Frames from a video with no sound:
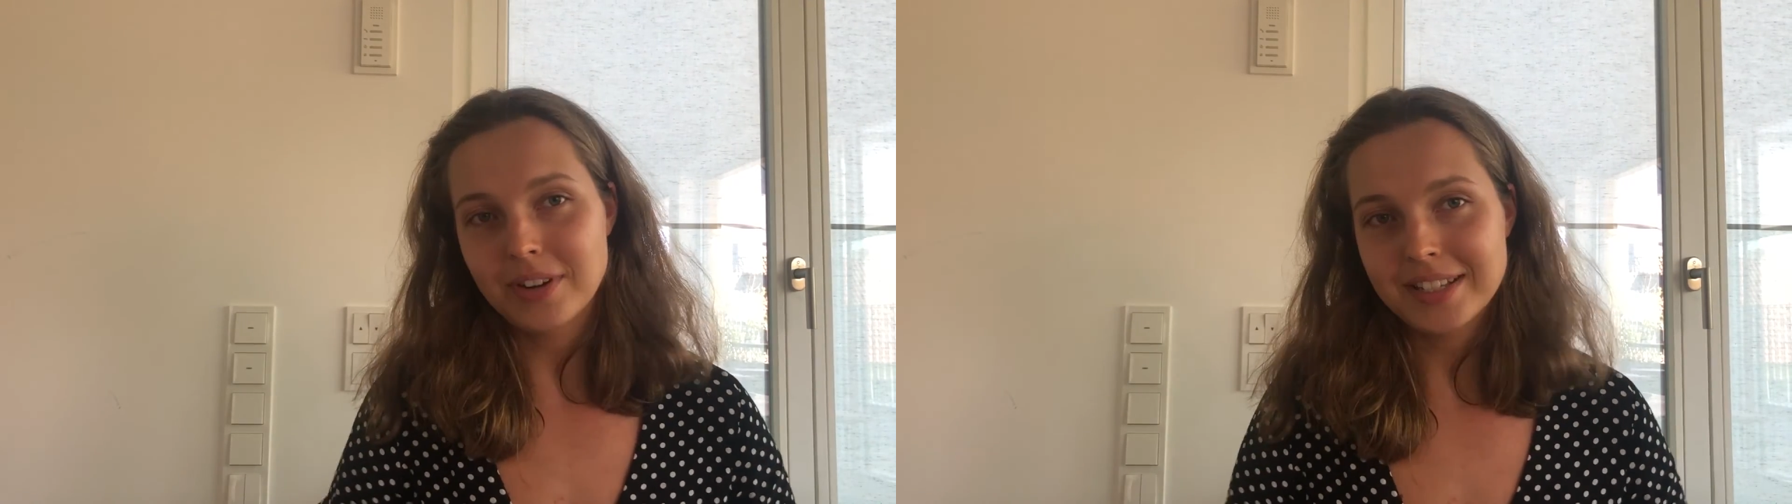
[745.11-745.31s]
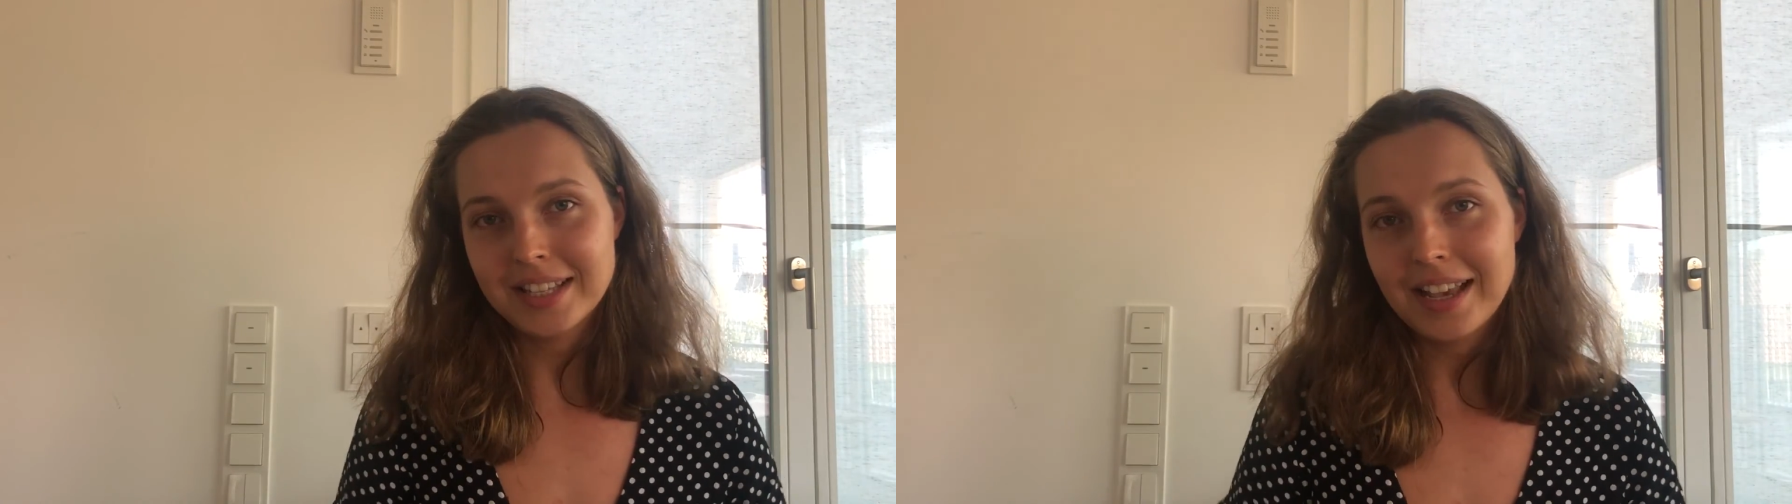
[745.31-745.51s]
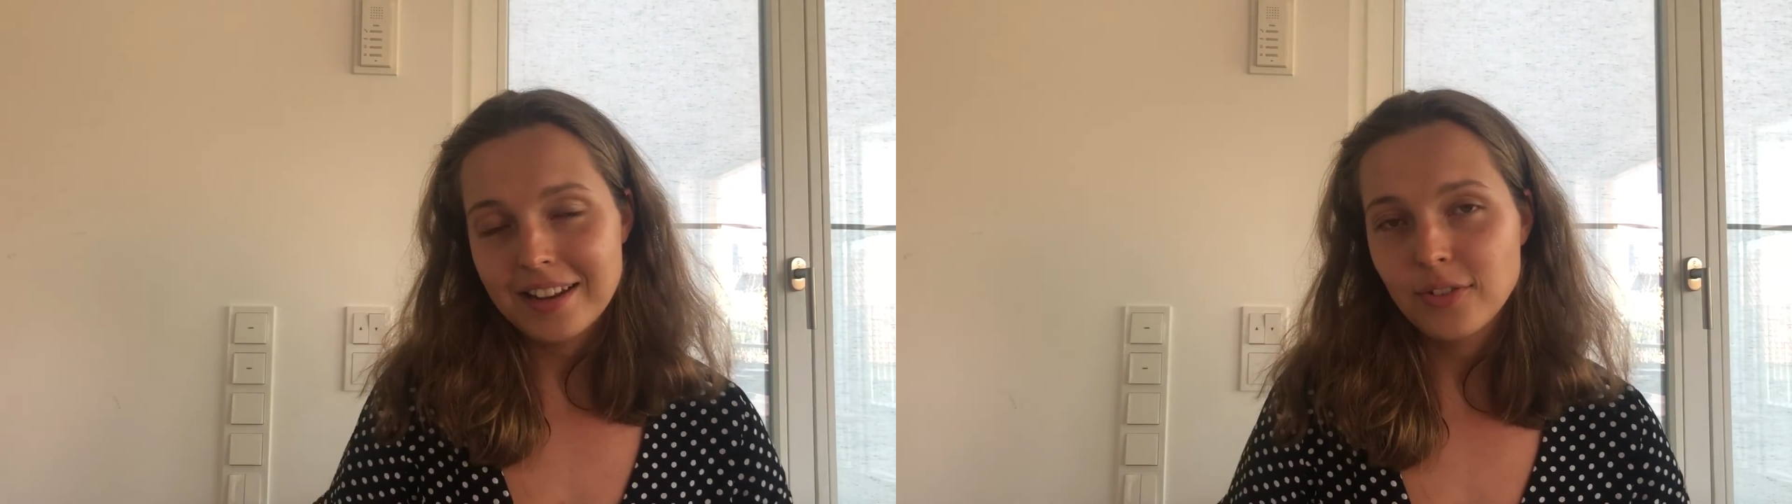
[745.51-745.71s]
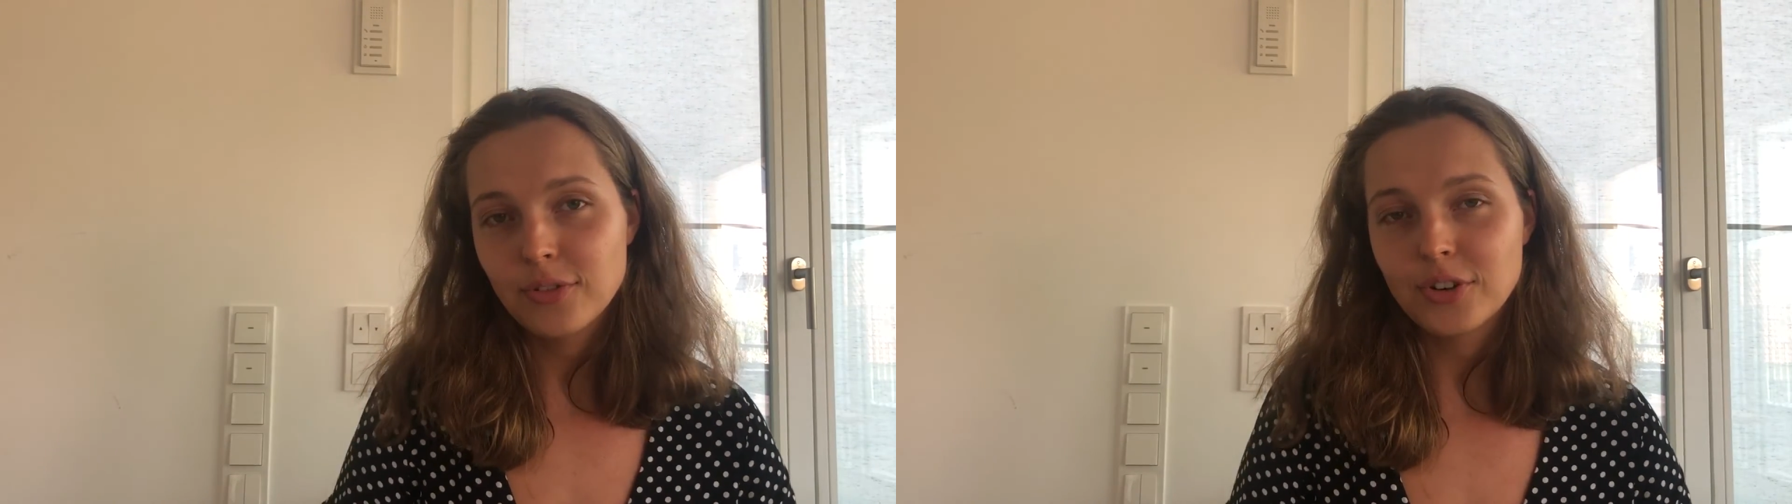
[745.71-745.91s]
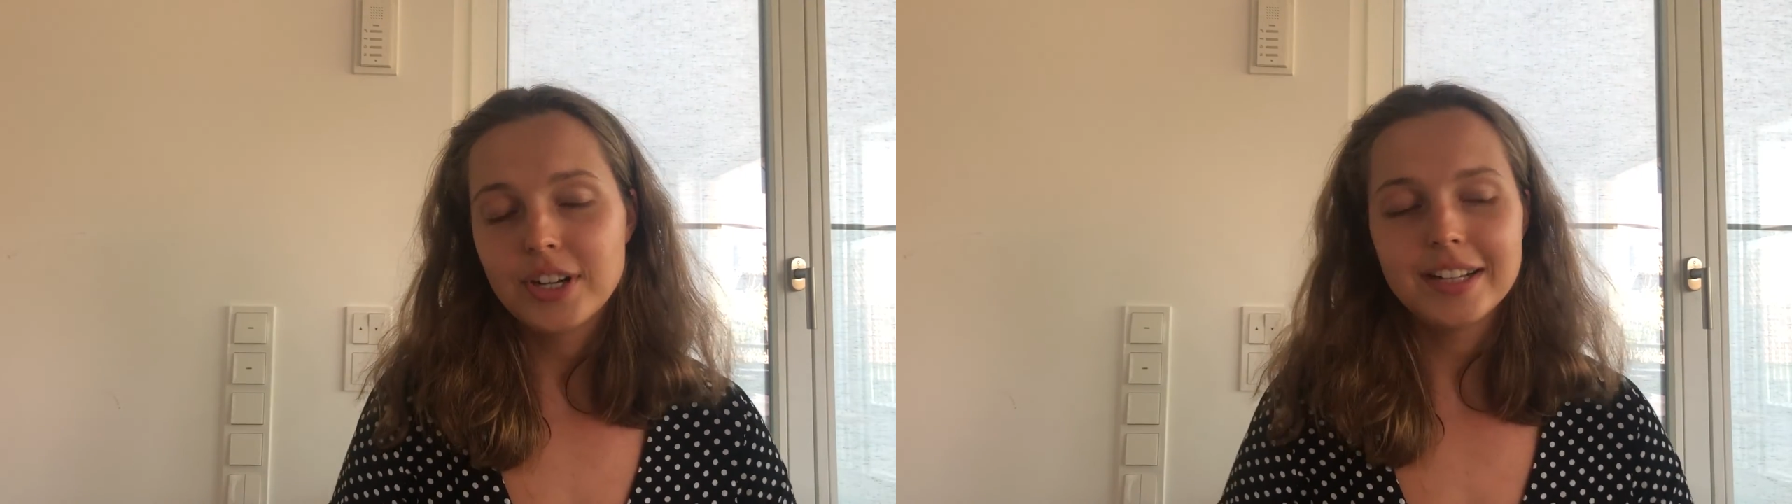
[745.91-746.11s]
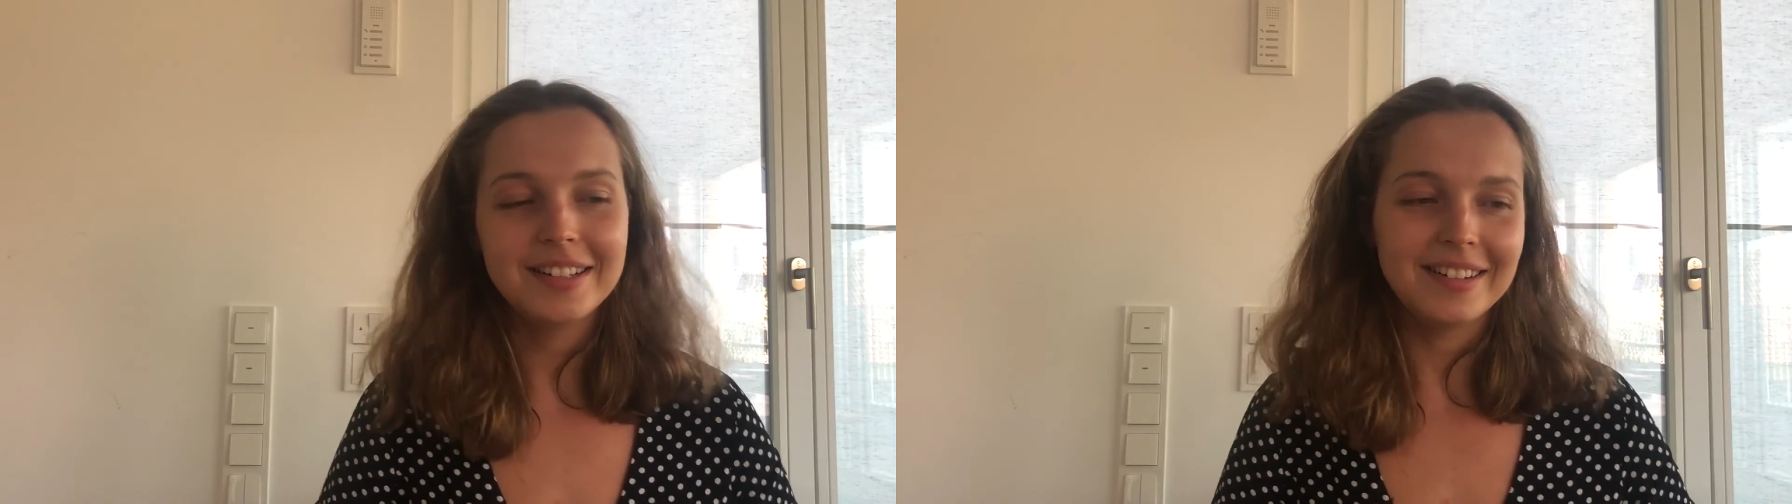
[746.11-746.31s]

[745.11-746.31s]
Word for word: excited for it.